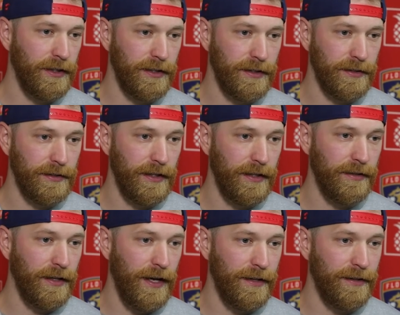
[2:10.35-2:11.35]
I
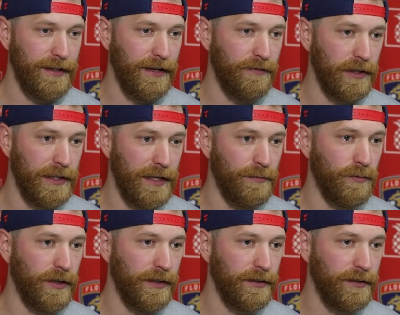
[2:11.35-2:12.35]
think every game
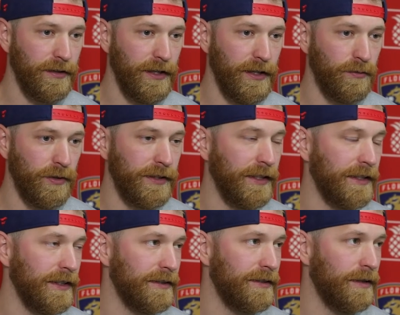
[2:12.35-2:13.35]
we're
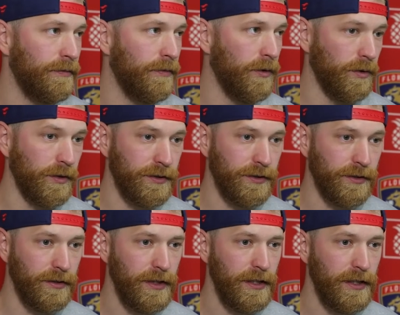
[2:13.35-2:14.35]
taking a step forward.
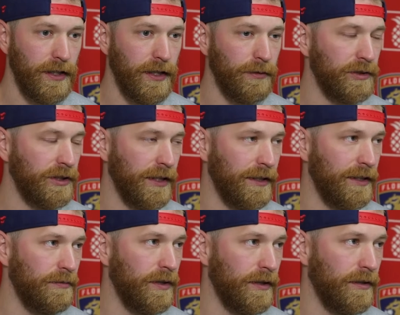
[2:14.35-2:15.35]
So we just got to
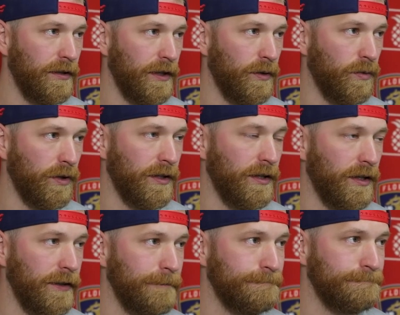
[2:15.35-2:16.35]
keep working
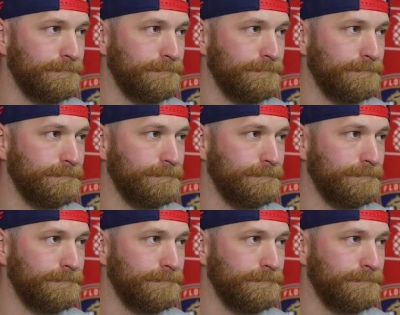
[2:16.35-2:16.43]
on it.